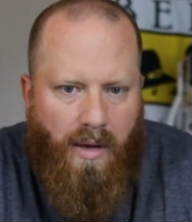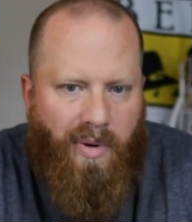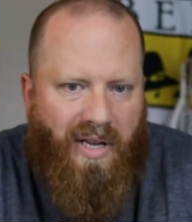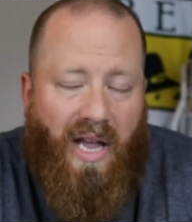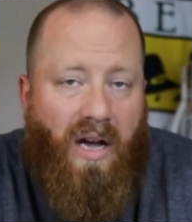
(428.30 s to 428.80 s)

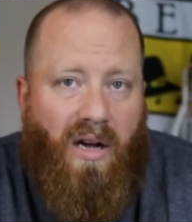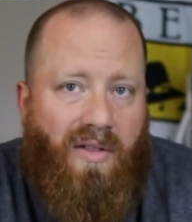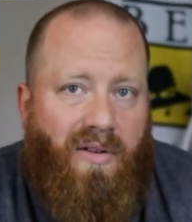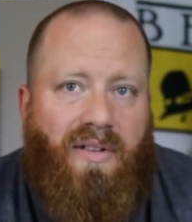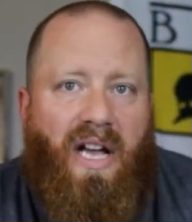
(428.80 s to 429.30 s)
But yeah,
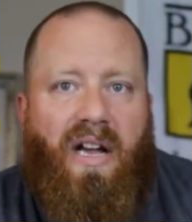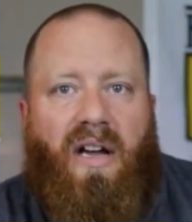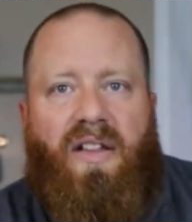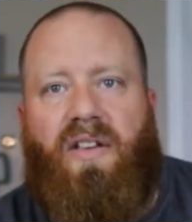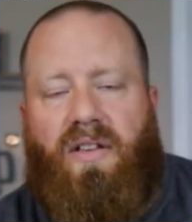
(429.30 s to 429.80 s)
other than that,
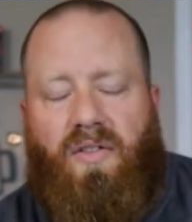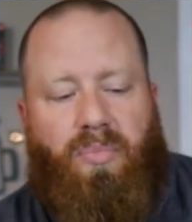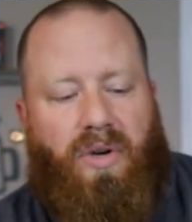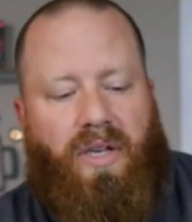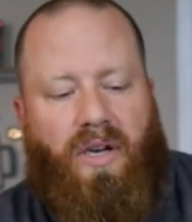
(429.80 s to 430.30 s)
I think it's
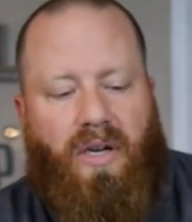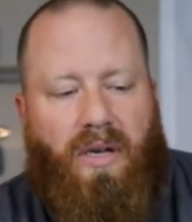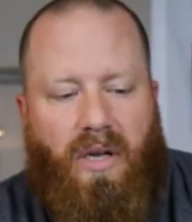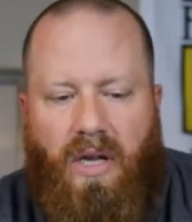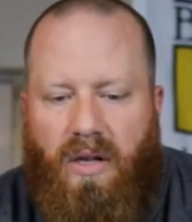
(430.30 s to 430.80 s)
pretty good.
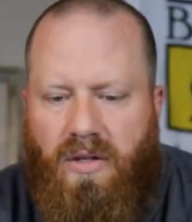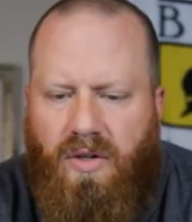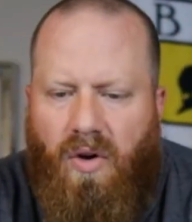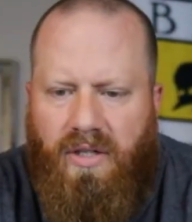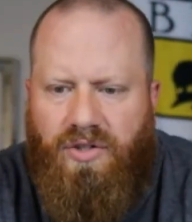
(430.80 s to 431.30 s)
Let's
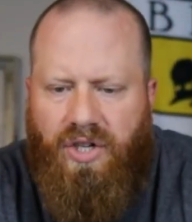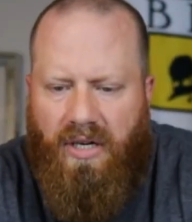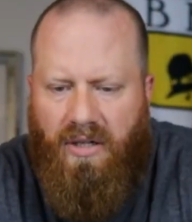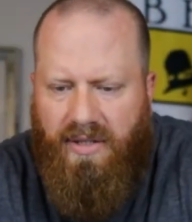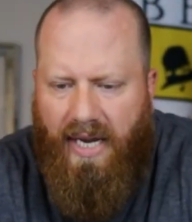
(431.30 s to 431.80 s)
go ahead and
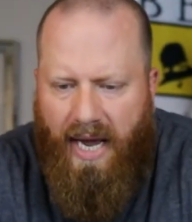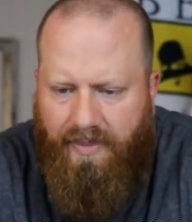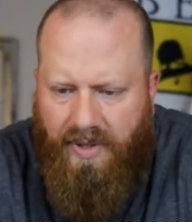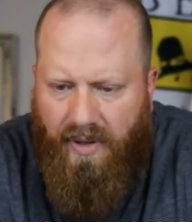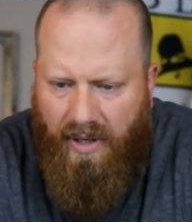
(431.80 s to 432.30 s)
check
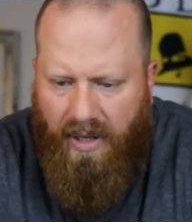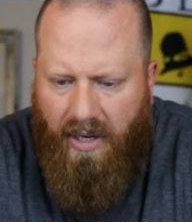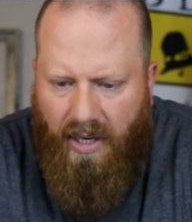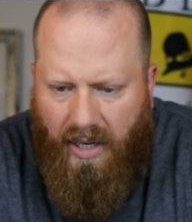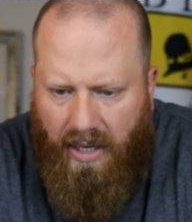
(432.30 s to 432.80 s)
Untappd.
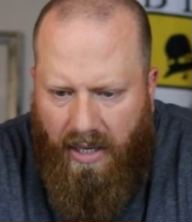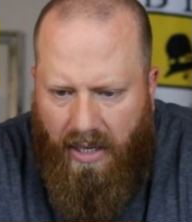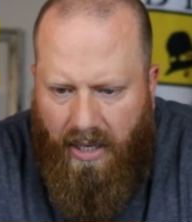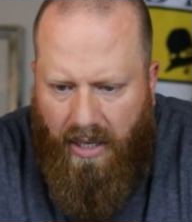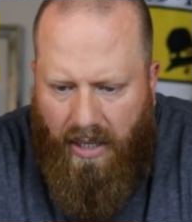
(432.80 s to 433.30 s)

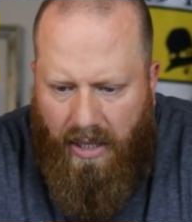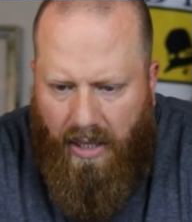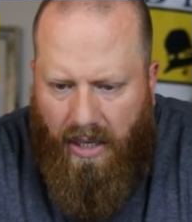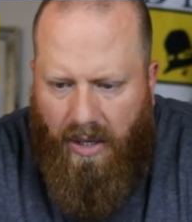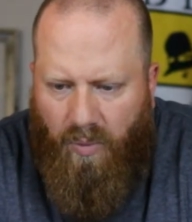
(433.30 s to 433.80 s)

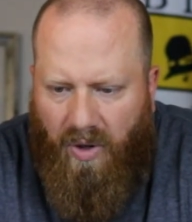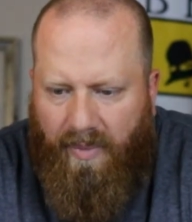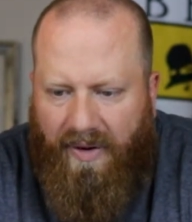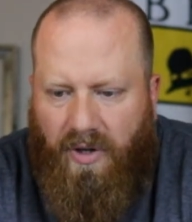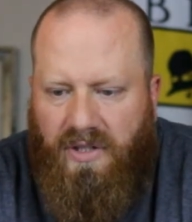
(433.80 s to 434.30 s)
Uh, one of
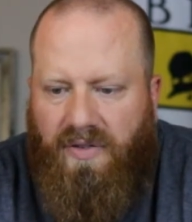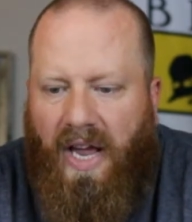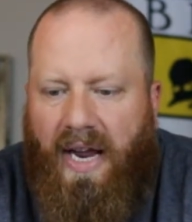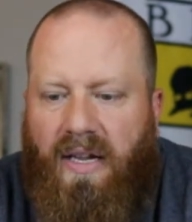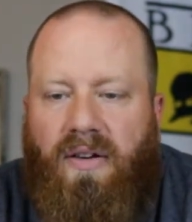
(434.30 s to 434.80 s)
my friends have
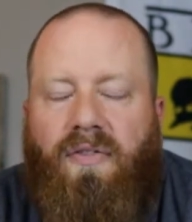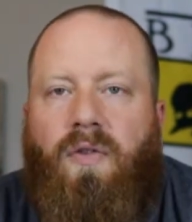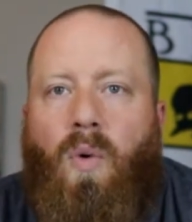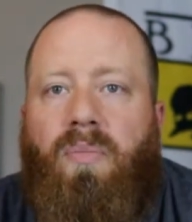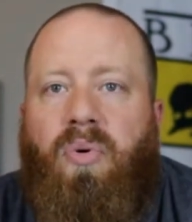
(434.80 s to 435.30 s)
had it
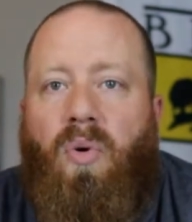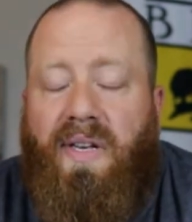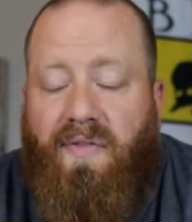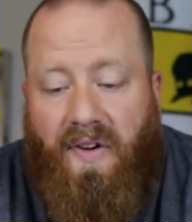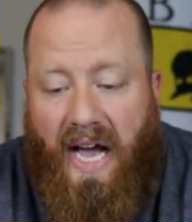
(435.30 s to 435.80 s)

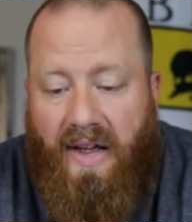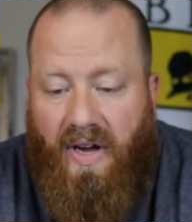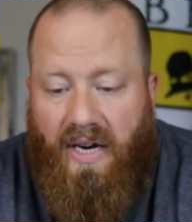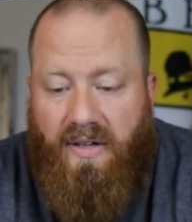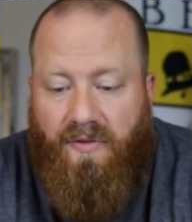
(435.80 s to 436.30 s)

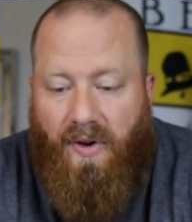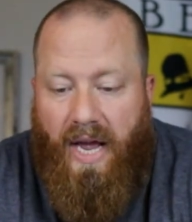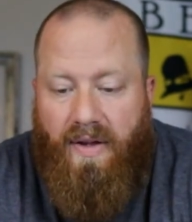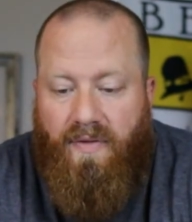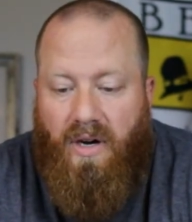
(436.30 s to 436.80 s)
4.5 out of
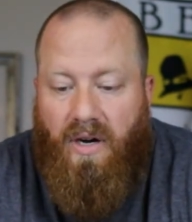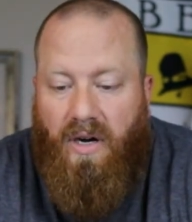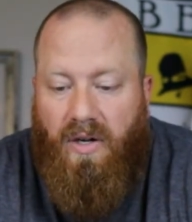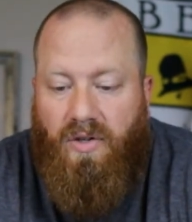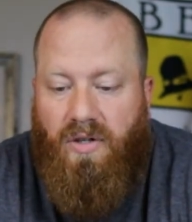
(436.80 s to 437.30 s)
5.
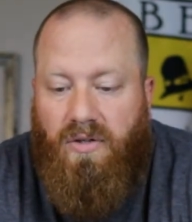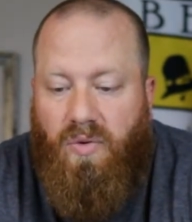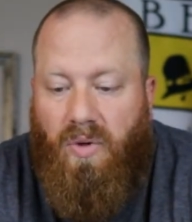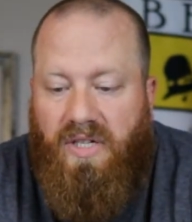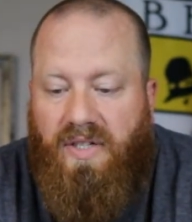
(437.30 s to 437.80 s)

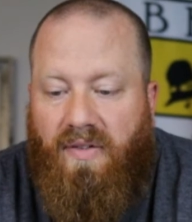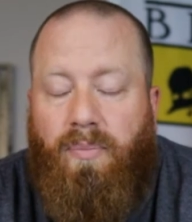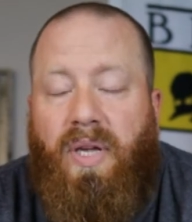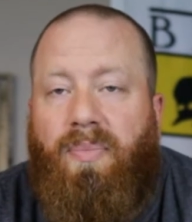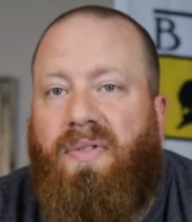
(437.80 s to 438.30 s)
127
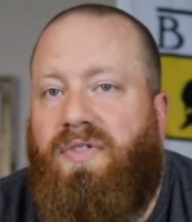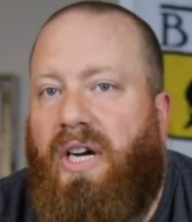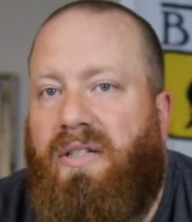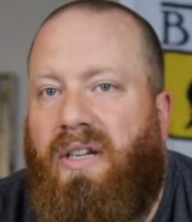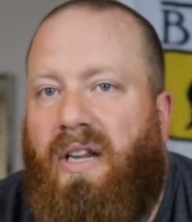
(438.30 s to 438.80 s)
people
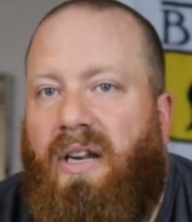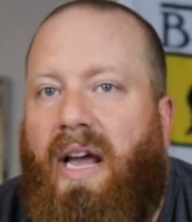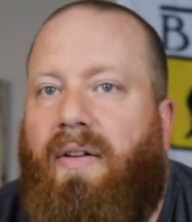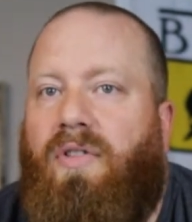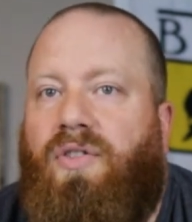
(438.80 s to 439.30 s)
checked it in,
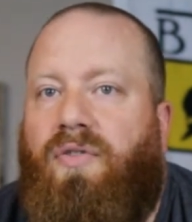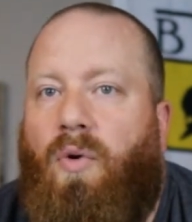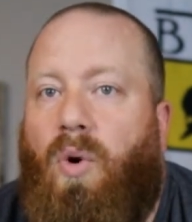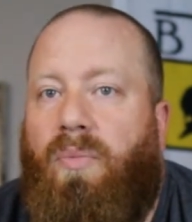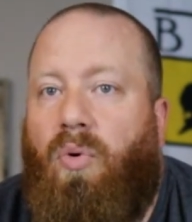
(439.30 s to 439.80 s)
average
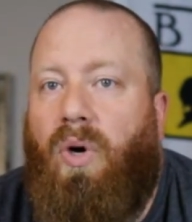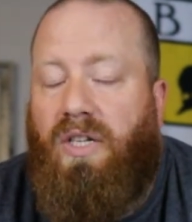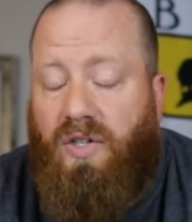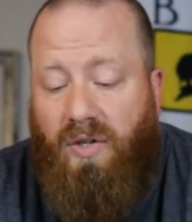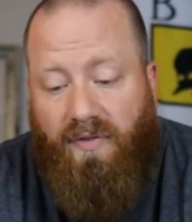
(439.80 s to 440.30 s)

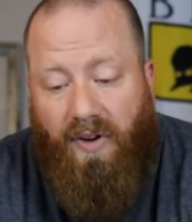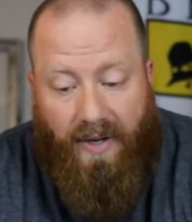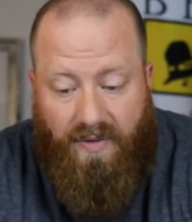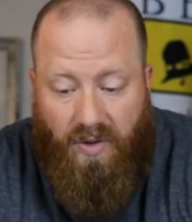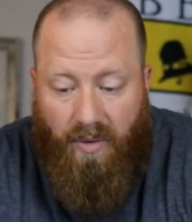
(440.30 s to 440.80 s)

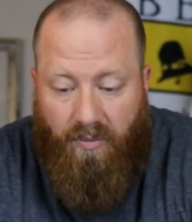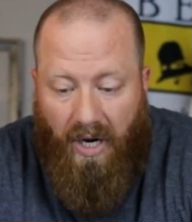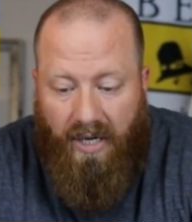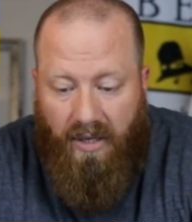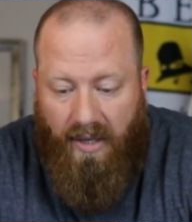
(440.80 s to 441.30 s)
4.25. So I'm
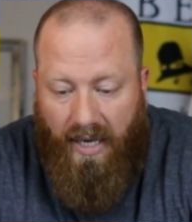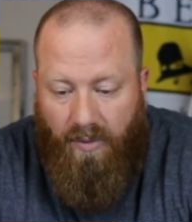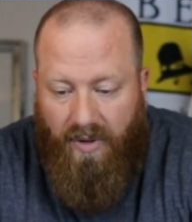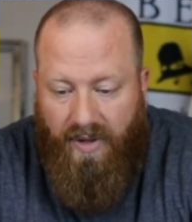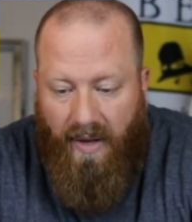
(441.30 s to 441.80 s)
right in
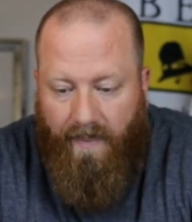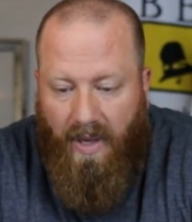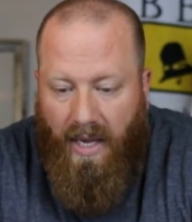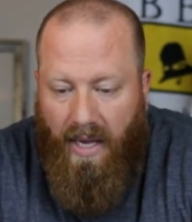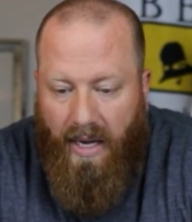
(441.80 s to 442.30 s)
line with them.